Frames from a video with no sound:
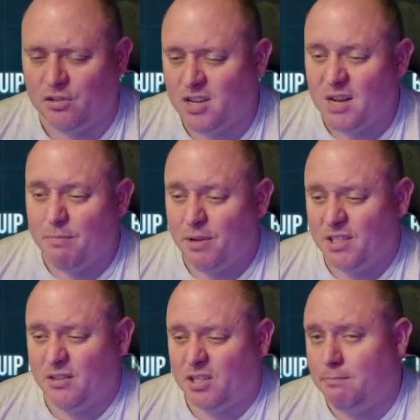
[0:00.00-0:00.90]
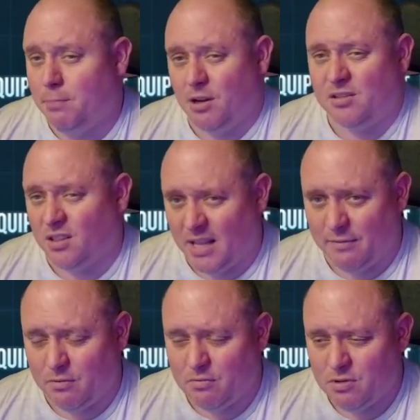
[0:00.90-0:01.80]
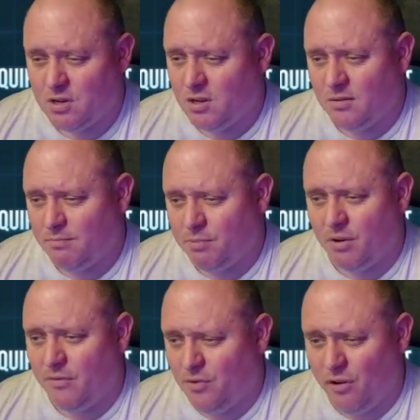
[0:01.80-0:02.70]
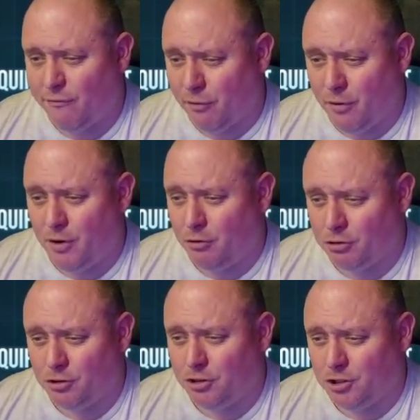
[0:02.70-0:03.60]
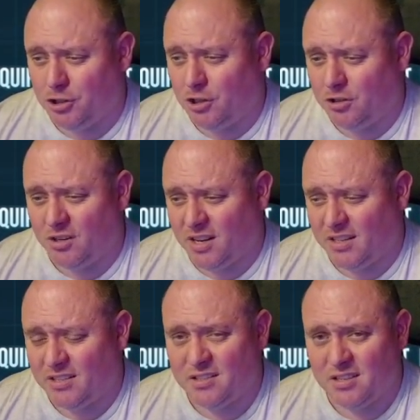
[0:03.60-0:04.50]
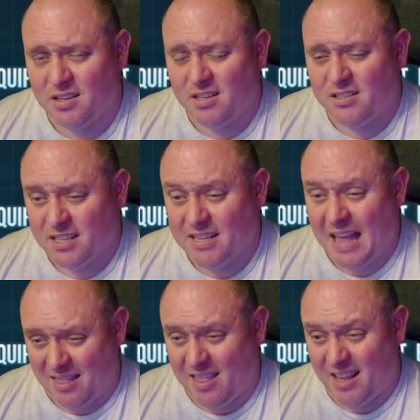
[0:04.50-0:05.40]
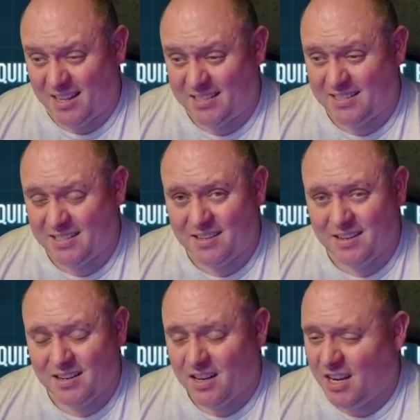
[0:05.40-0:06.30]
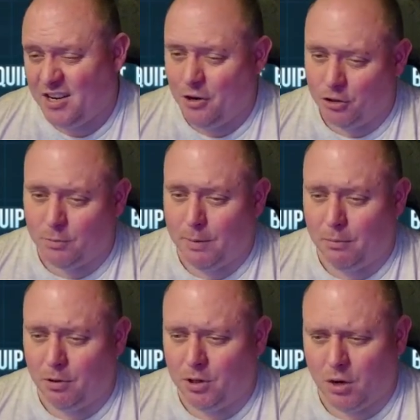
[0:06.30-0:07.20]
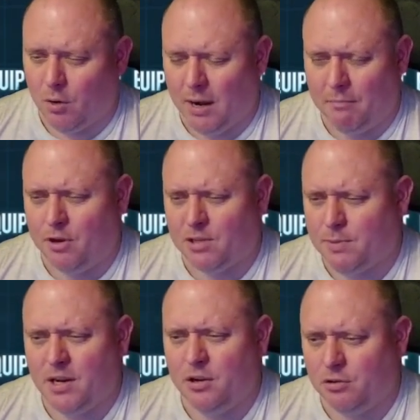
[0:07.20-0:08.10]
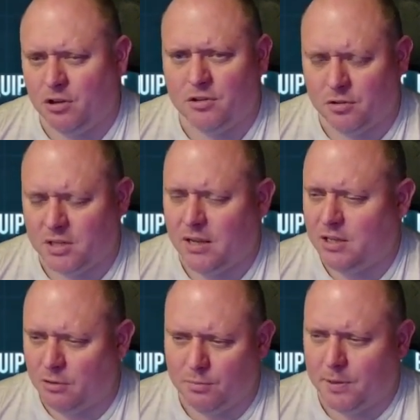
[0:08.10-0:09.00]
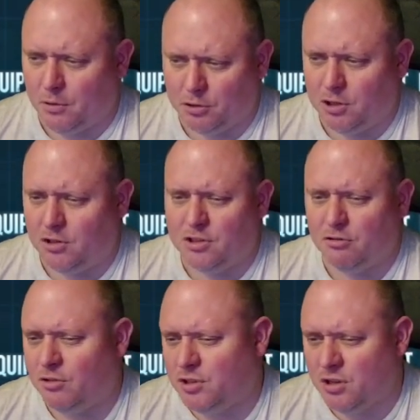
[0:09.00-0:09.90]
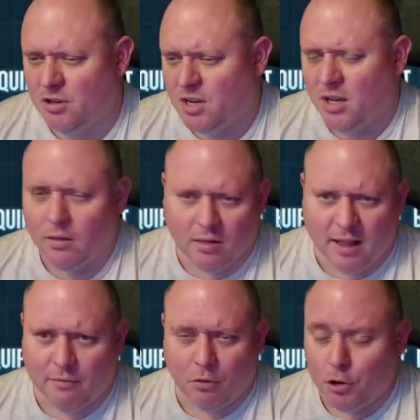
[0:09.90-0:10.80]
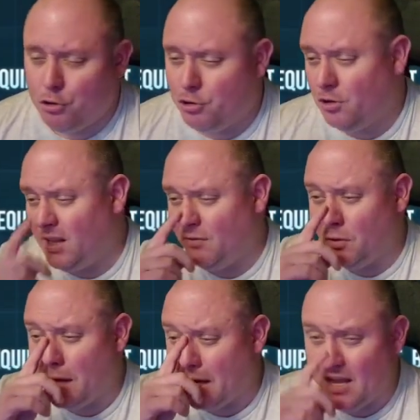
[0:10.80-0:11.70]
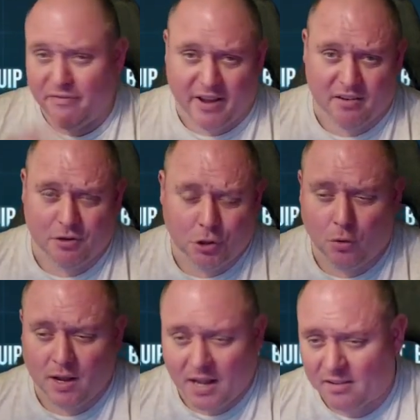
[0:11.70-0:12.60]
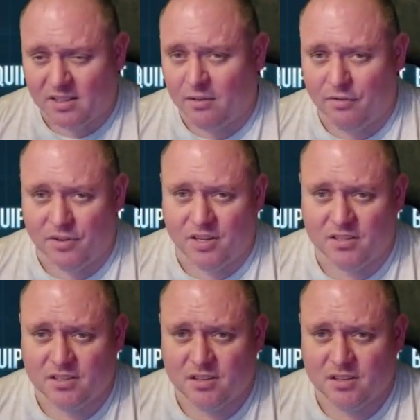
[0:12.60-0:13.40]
because I've got some bots to level. But if you're throwing hundreds of dollars at this to get this, and then also people will go, I'm not spending $100 to this, I'm not spending $100 to level. You could level in any event. You don't have to level for this.